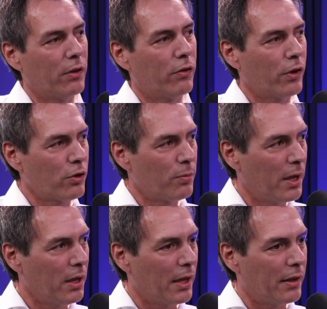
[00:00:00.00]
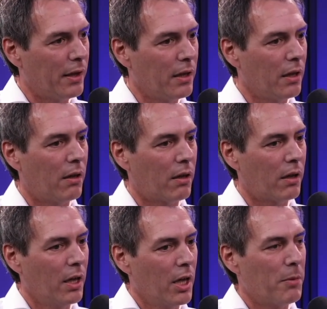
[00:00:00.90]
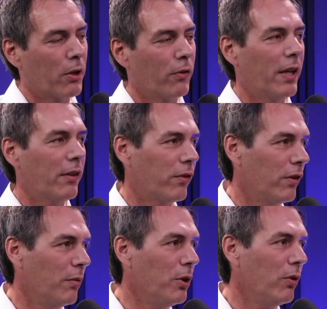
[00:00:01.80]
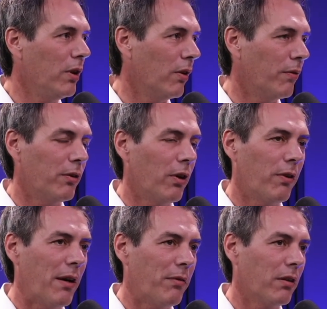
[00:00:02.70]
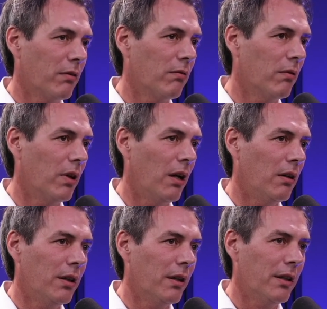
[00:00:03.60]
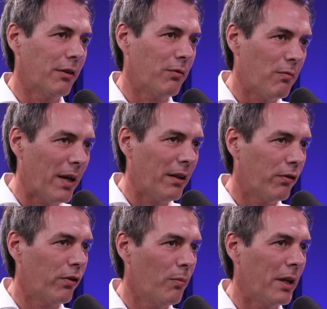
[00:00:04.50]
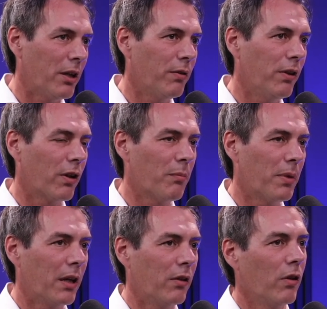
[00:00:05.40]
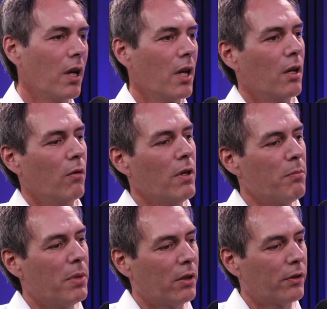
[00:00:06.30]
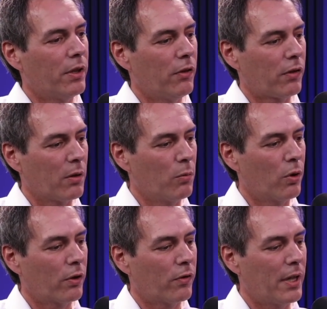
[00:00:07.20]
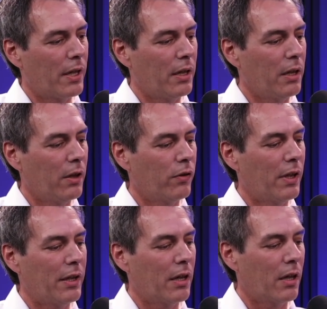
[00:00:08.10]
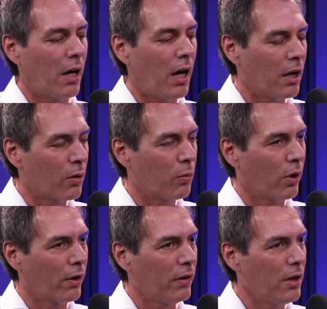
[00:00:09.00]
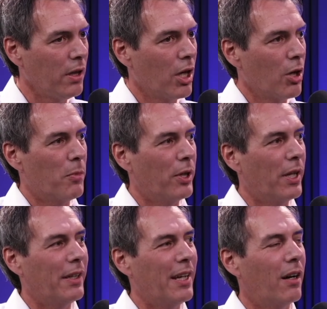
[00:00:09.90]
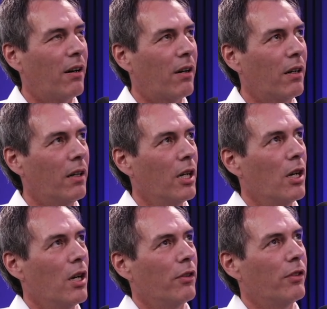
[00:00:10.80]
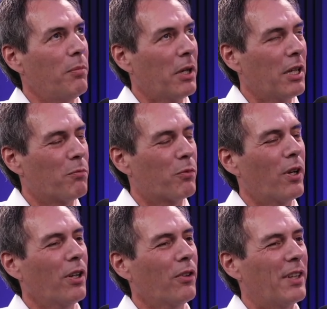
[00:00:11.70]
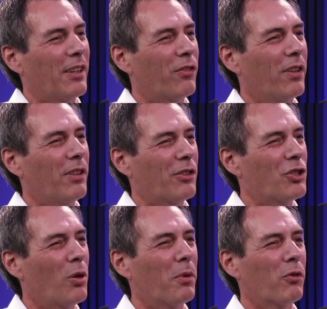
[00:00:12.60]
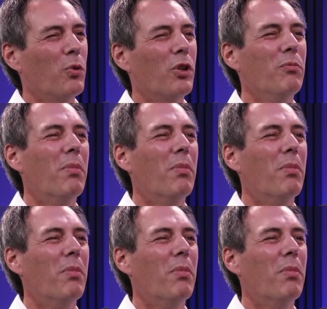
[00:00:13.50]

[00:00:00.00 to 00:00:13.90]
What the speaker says: in such way that they are, because that's the beauty of it, of having that we ran so many of these campaigns. We built these rewards that they are high quality, but that they are typically products that shoppers wouldn't